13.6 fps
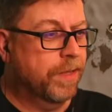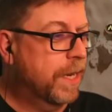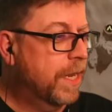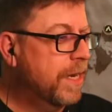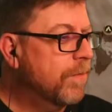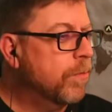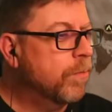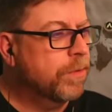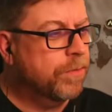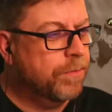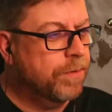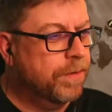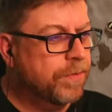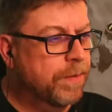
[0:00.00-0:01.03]
And I never went
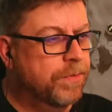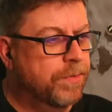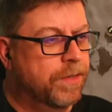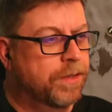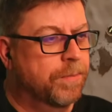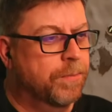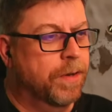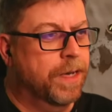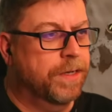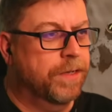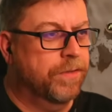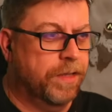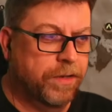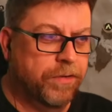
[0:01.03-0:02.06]
through enough times to get the
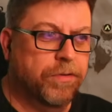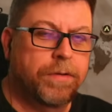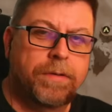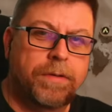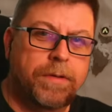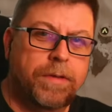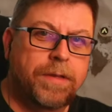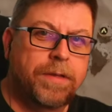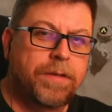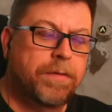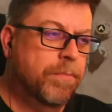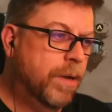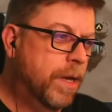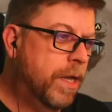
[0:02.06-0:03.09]
Mohandas engine,
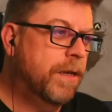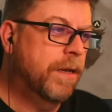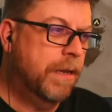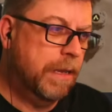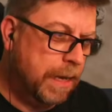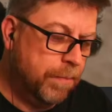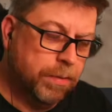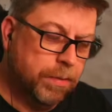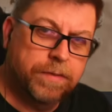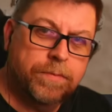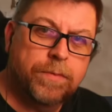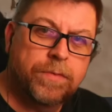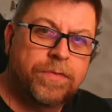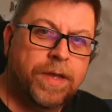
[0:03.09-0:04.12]
but I
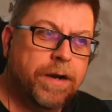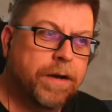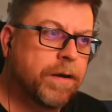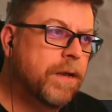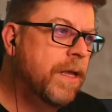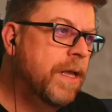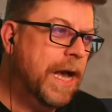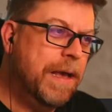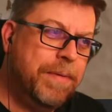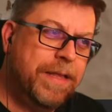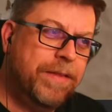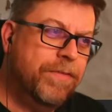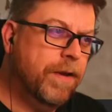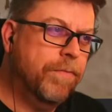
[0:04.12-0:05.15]
believe it was there. I
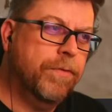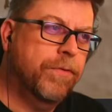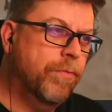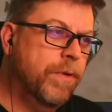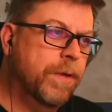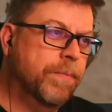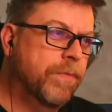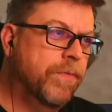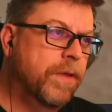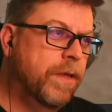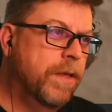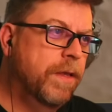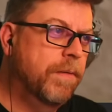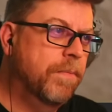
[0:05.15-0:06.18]
made several trips
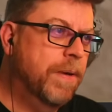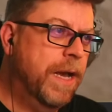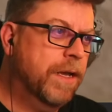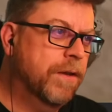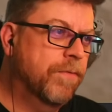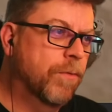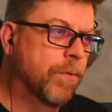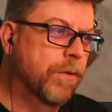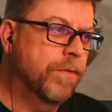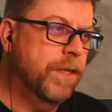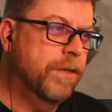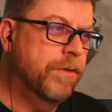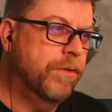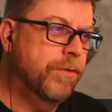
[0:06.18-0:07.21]
back and forth
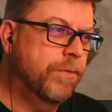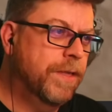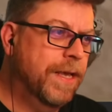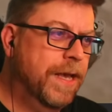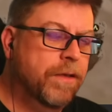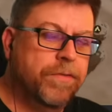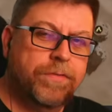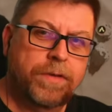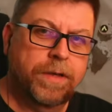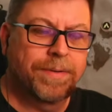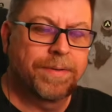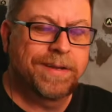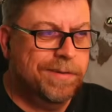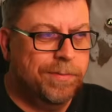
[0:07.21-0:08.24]
into the Alcyon
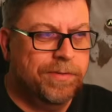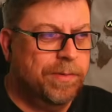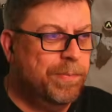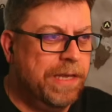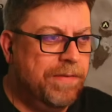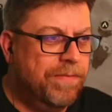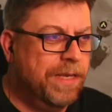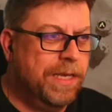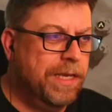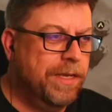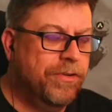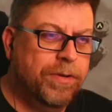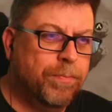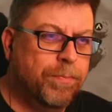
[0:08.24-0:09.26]
because it was a
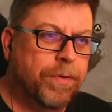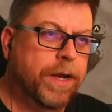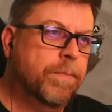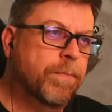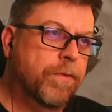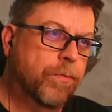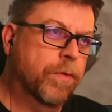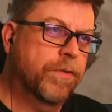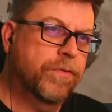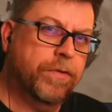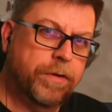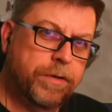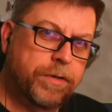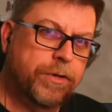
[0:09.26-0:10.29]
PvE shipwreck before I
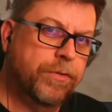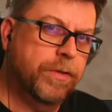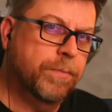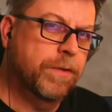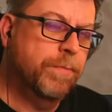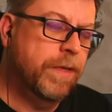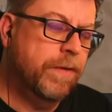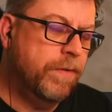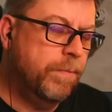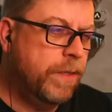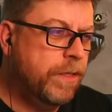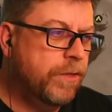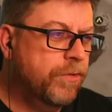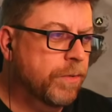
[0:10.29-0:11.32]
started to do some of the
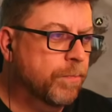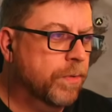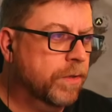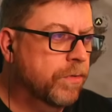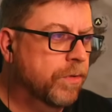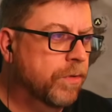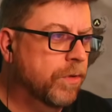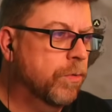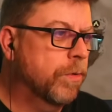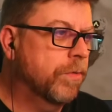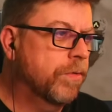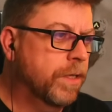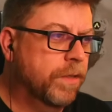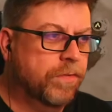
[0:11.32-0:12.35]
PvP shipwrecks to the
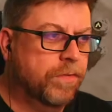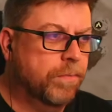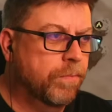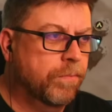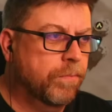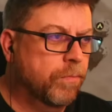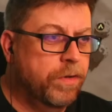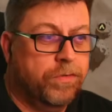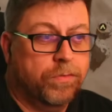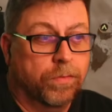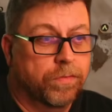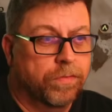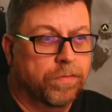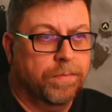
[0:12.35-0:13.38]
north to get some
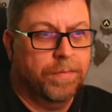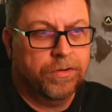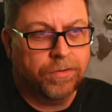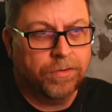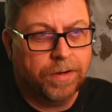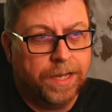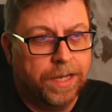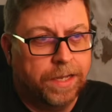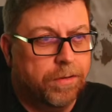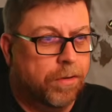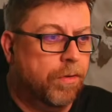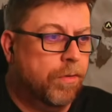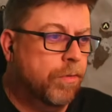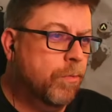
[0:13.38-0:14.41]
resources and make sure I had
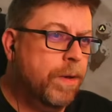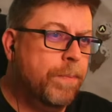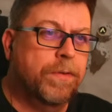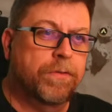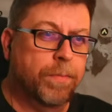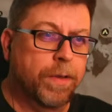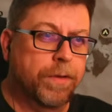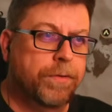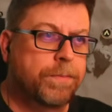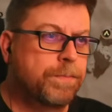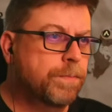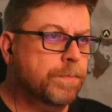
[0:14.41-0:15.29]
all the weapons built.